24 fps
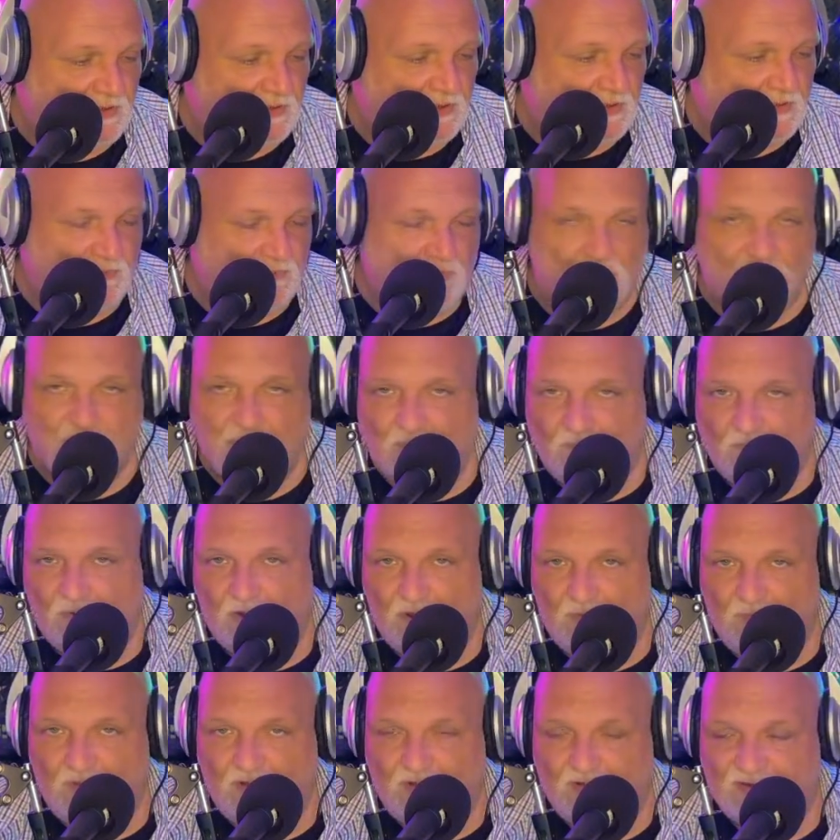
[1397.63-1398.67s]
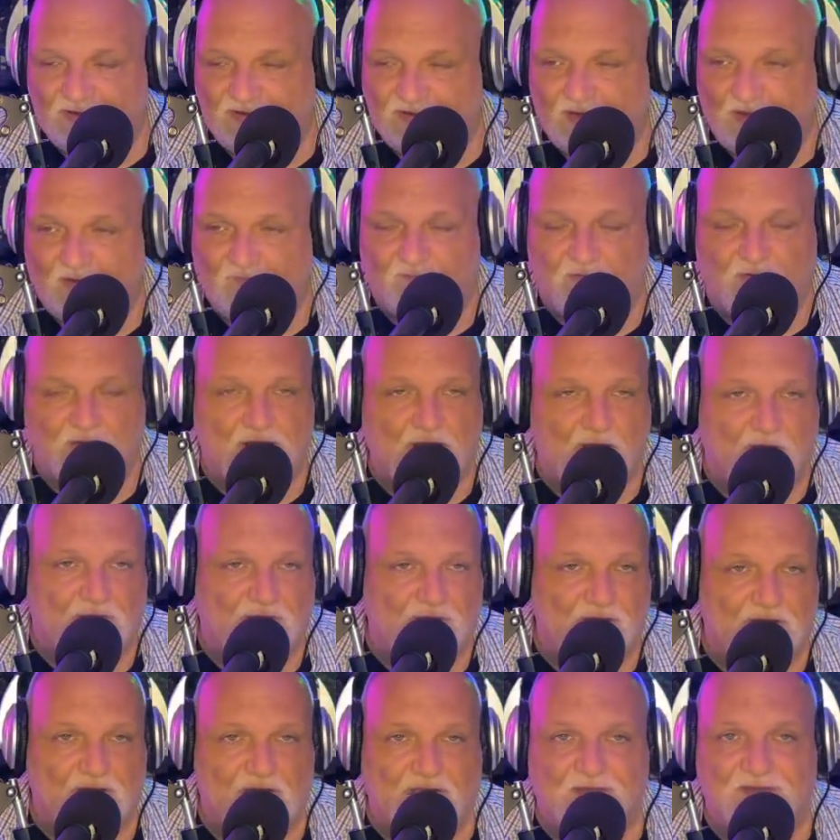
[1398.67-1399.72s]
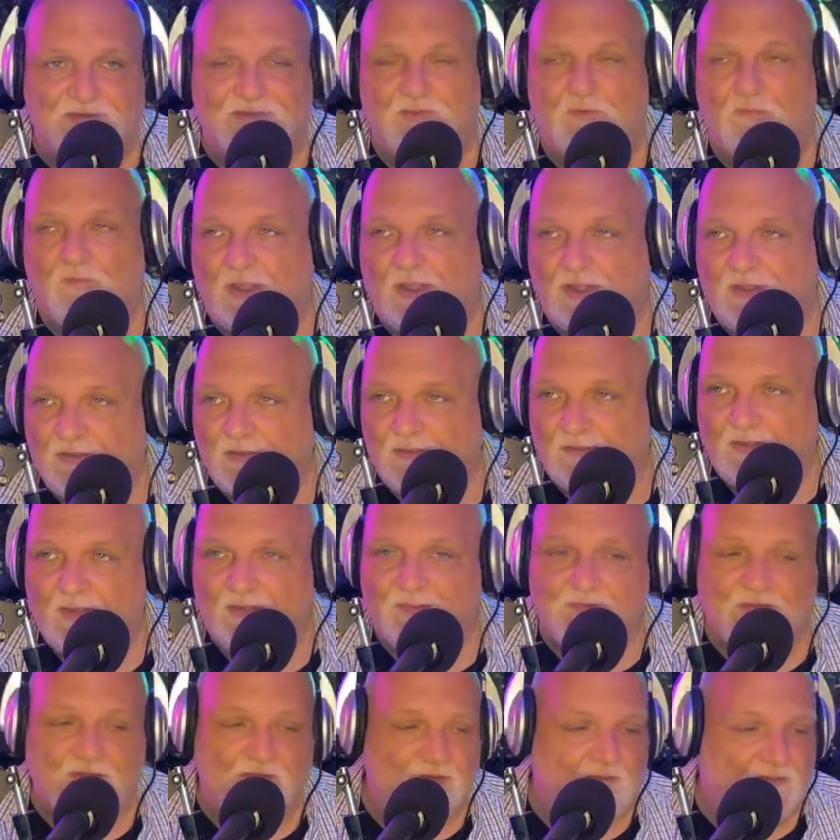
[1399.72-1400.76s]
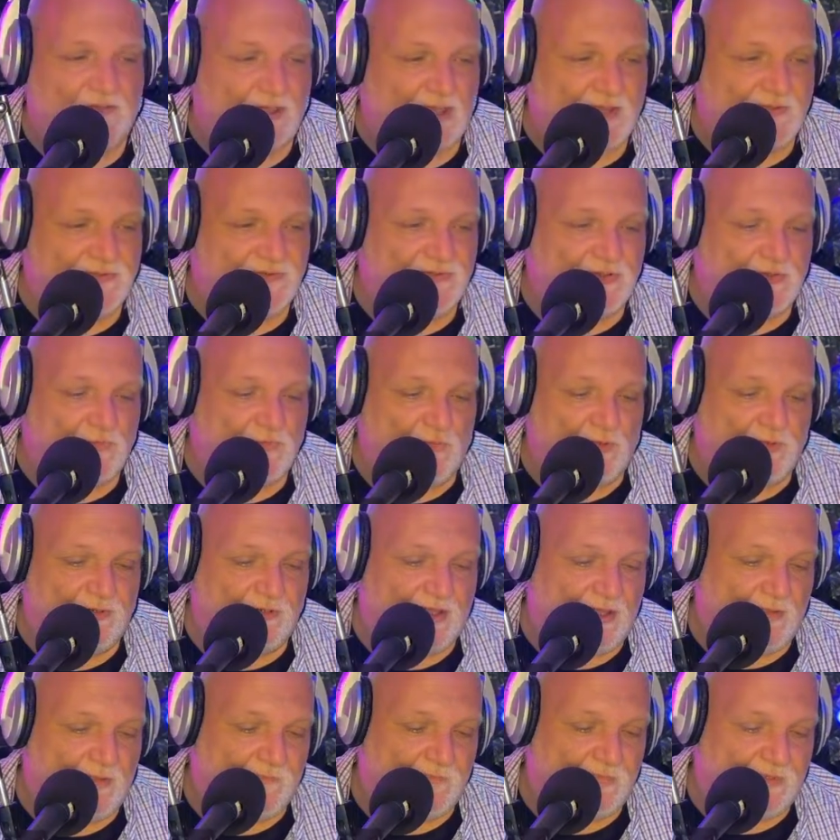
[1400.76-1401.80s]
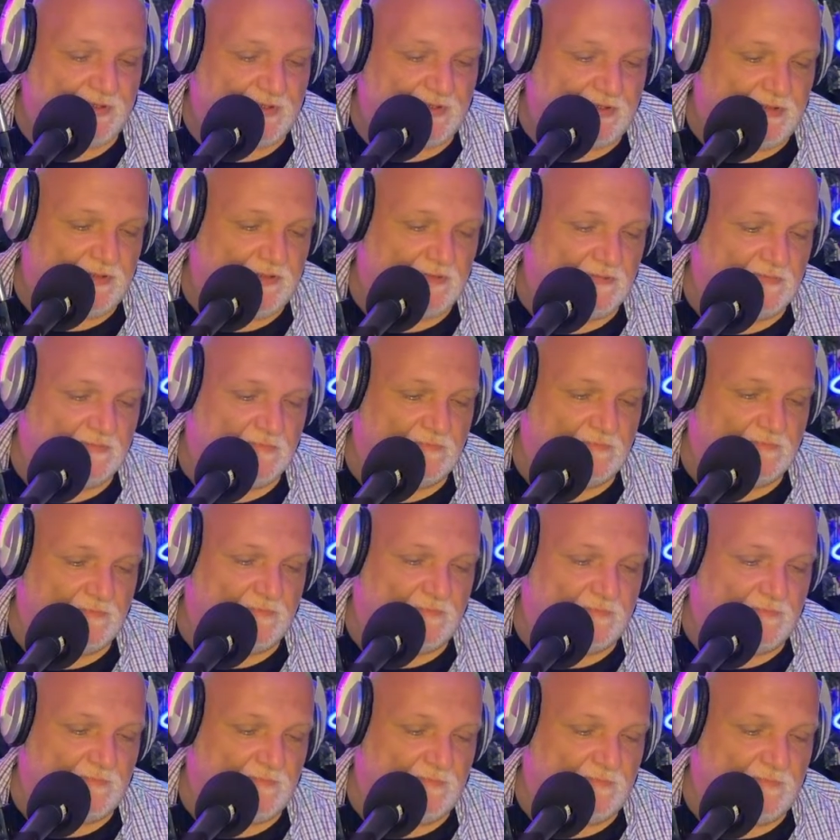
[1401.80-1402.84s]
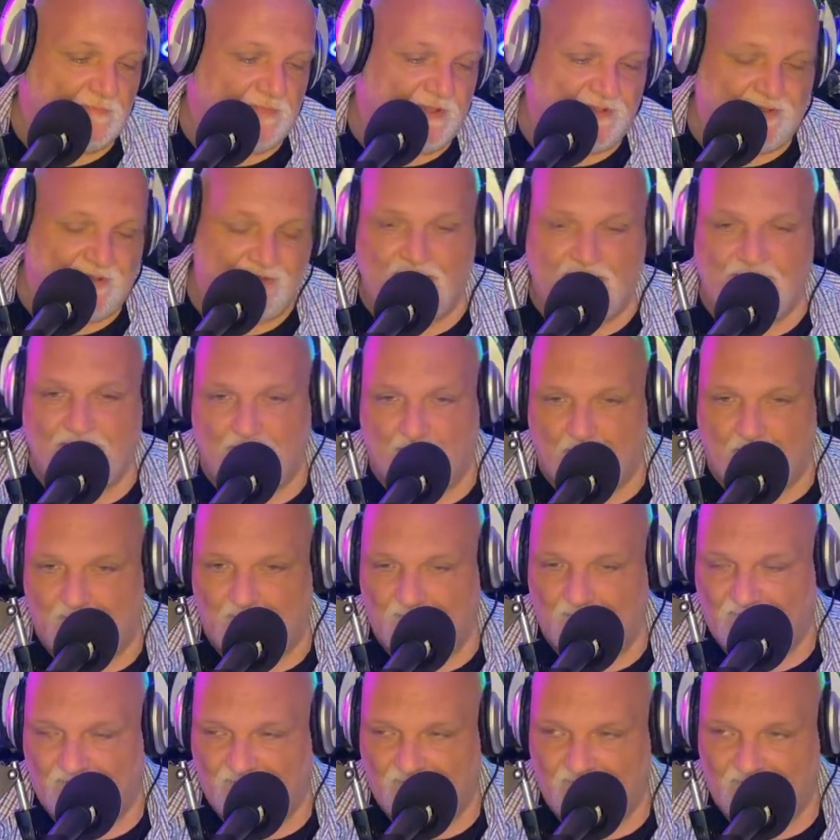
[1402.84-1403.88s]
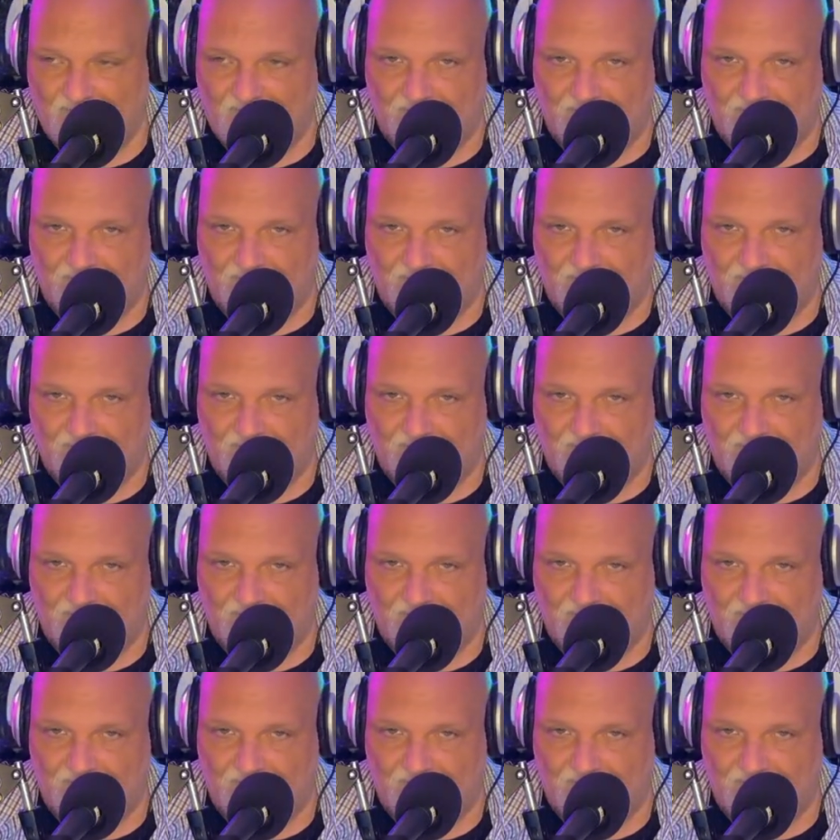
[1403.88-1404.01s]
And we're going to be in the city for a couple of days. So when I do that, though, the live stream would not be the day of.